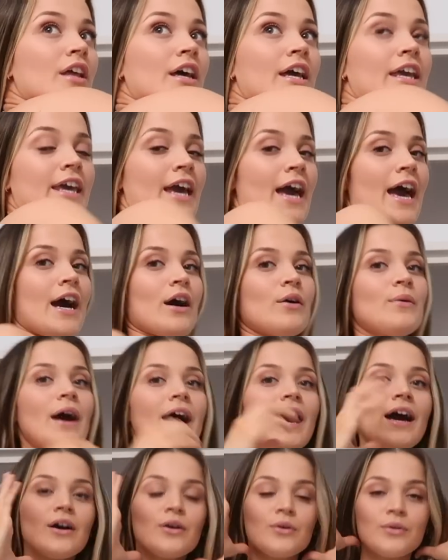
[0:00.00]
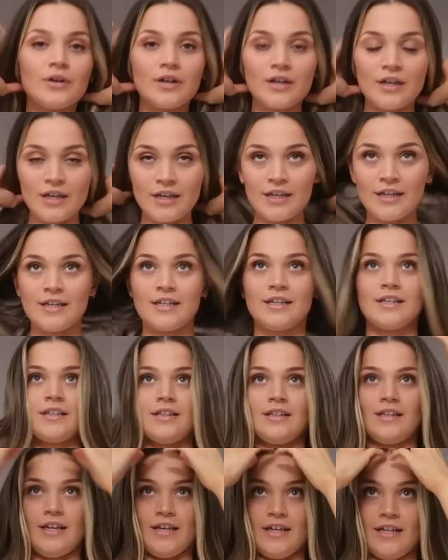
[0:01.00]
like, out,
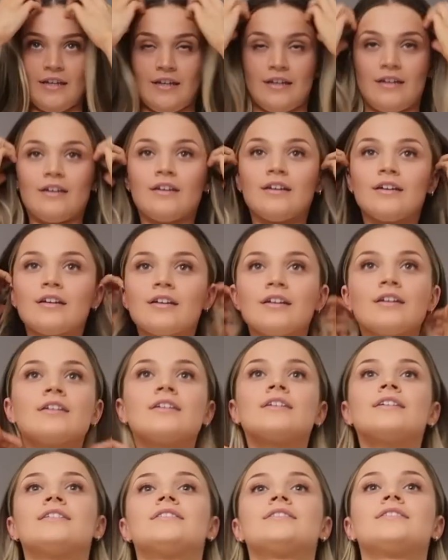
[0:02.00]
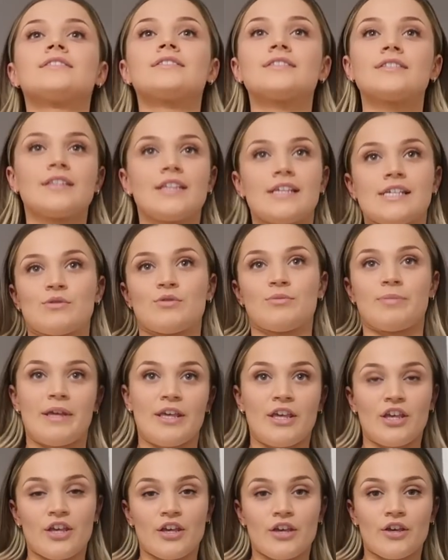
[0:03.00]
then this would be
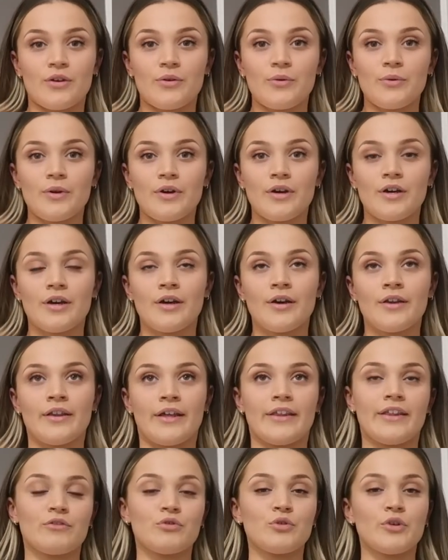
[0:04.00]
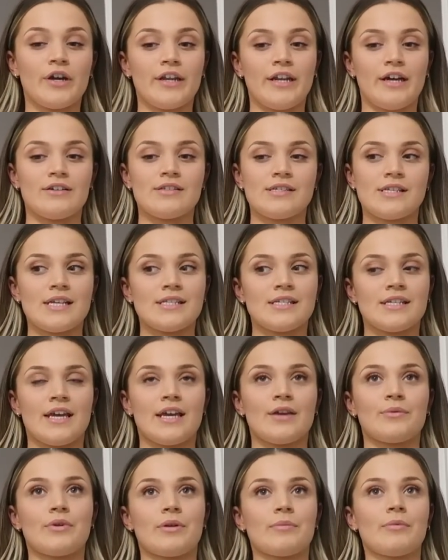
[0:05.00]
cute. Like, they're all going out on
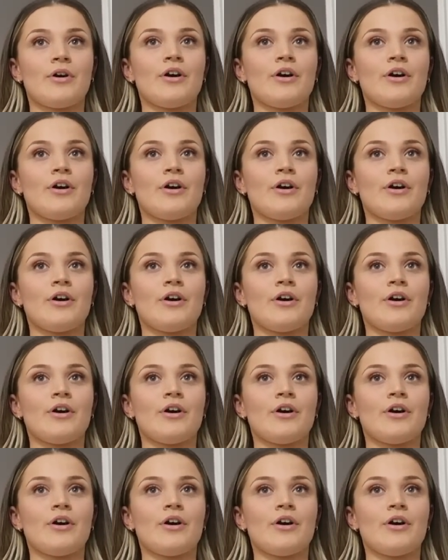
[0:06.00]
Saturday when I'm